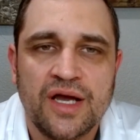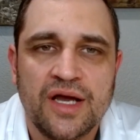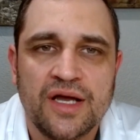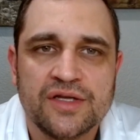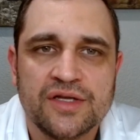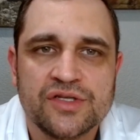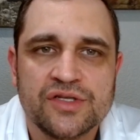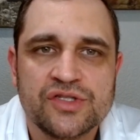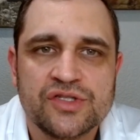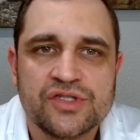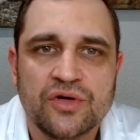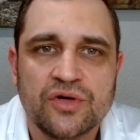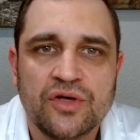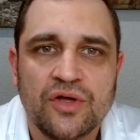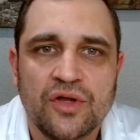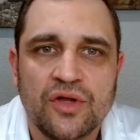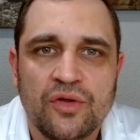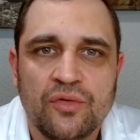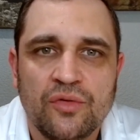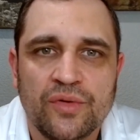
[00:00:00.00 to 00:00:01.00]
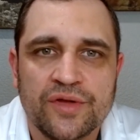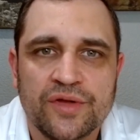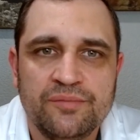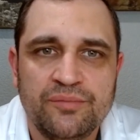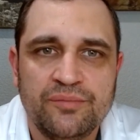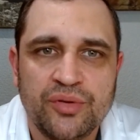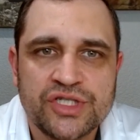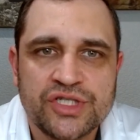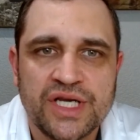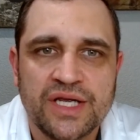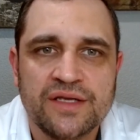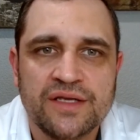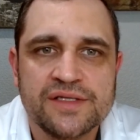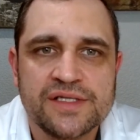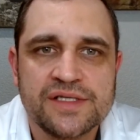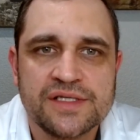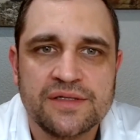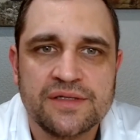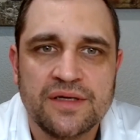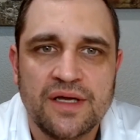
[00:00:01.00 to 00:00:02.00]
circle with
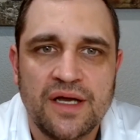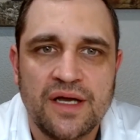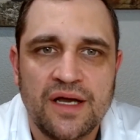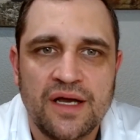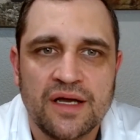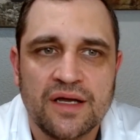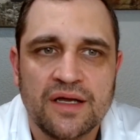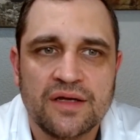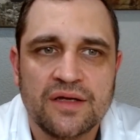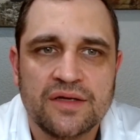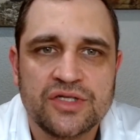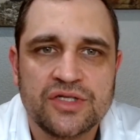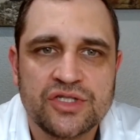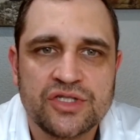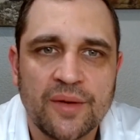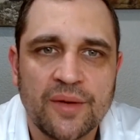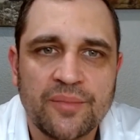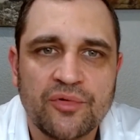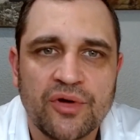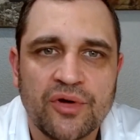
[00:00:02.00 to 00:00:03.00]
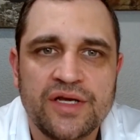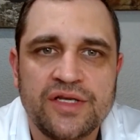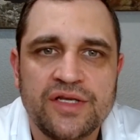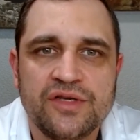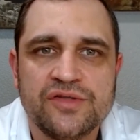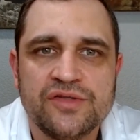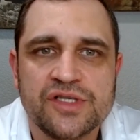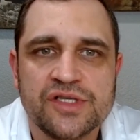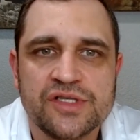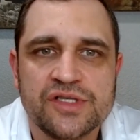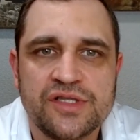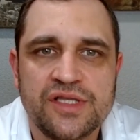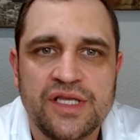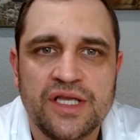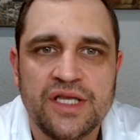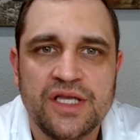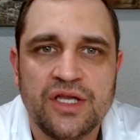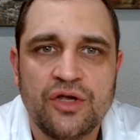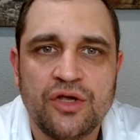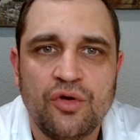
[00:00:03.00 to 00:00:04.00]
bushings, SharpGrade uses
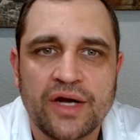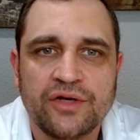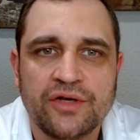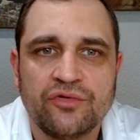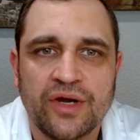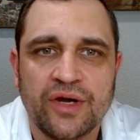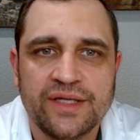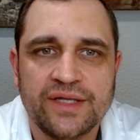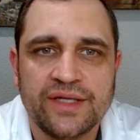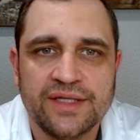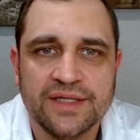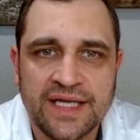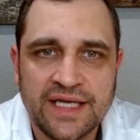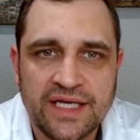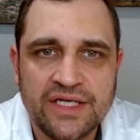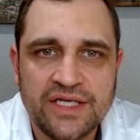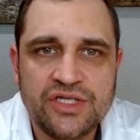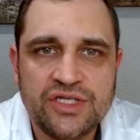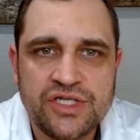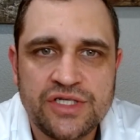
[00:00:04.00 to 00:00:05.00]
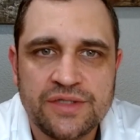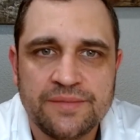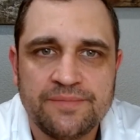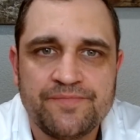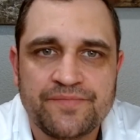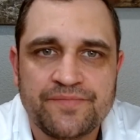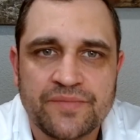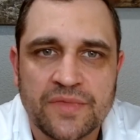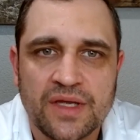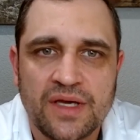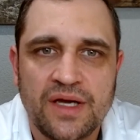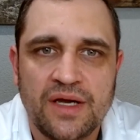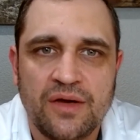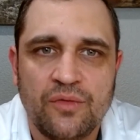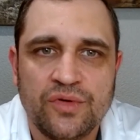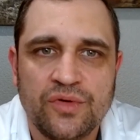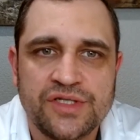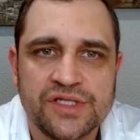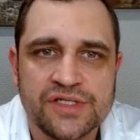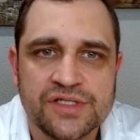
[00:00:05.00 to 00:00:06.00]
the quad grade linkage,
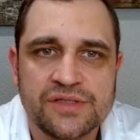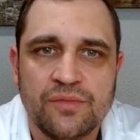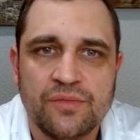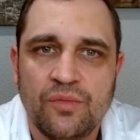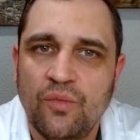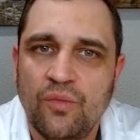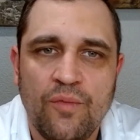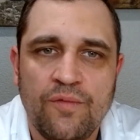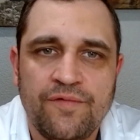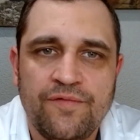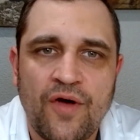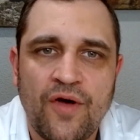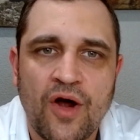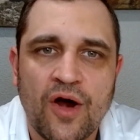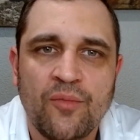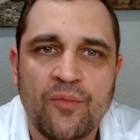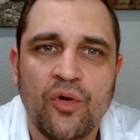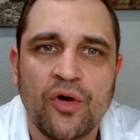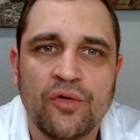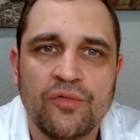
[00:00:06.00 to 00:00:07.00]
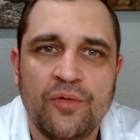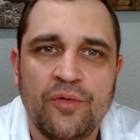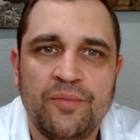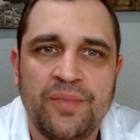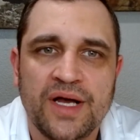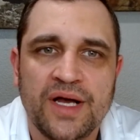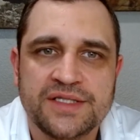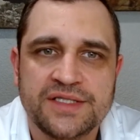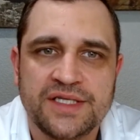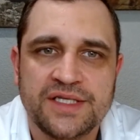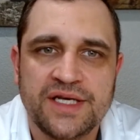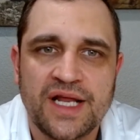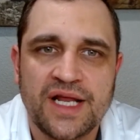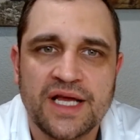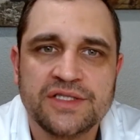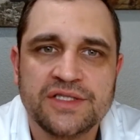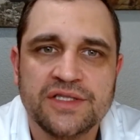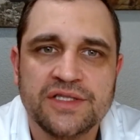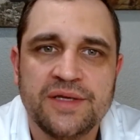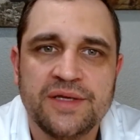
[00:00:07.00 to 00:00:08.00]
which is far more robust and
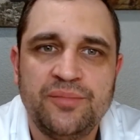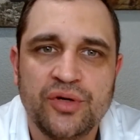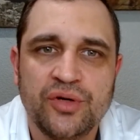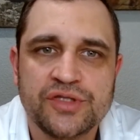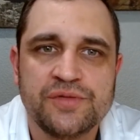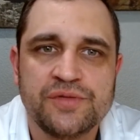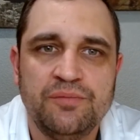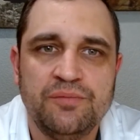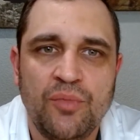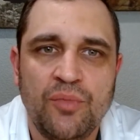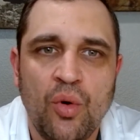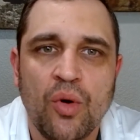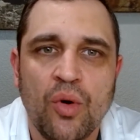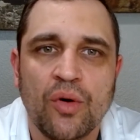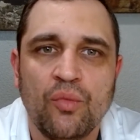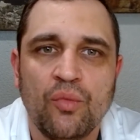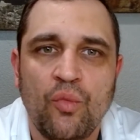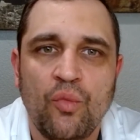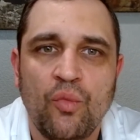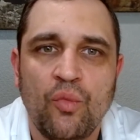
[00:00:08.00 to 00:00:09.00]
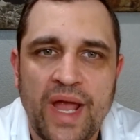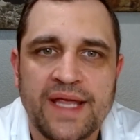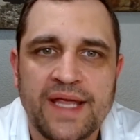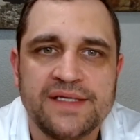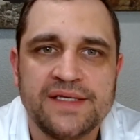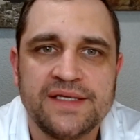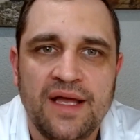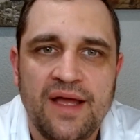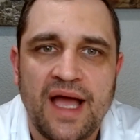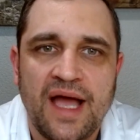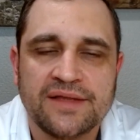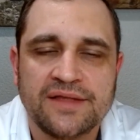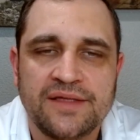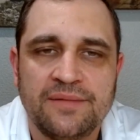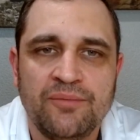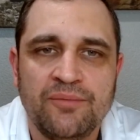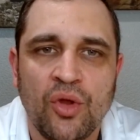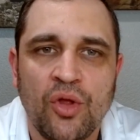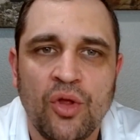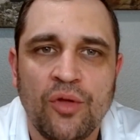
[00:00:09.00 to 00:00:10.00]
actually puts more weight at
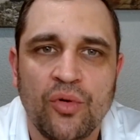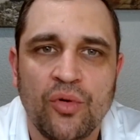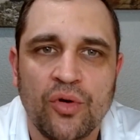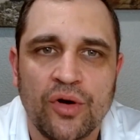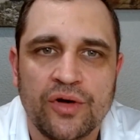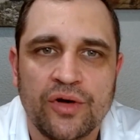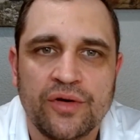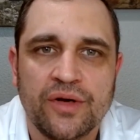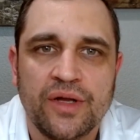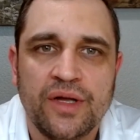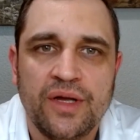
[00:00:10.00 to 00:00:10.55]
the moldboard